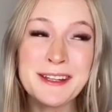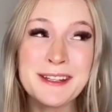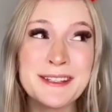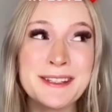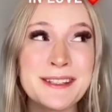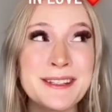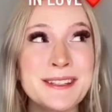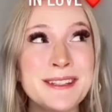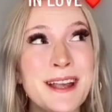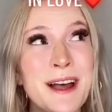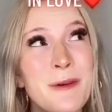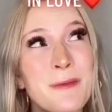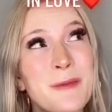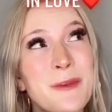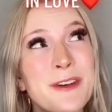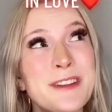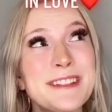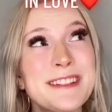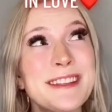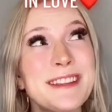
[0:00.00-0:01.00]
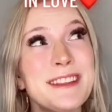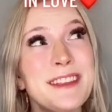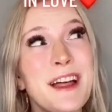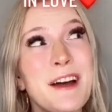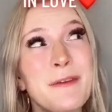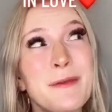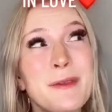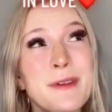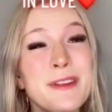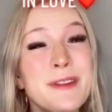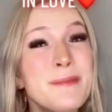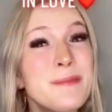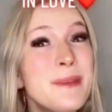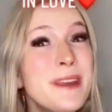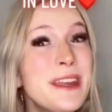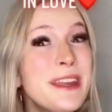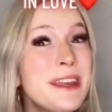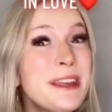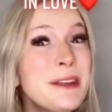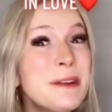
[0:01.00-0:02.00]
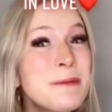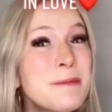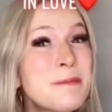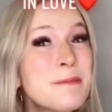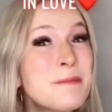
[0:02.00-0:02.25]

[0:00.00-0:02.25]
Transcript: Someone's in love with me.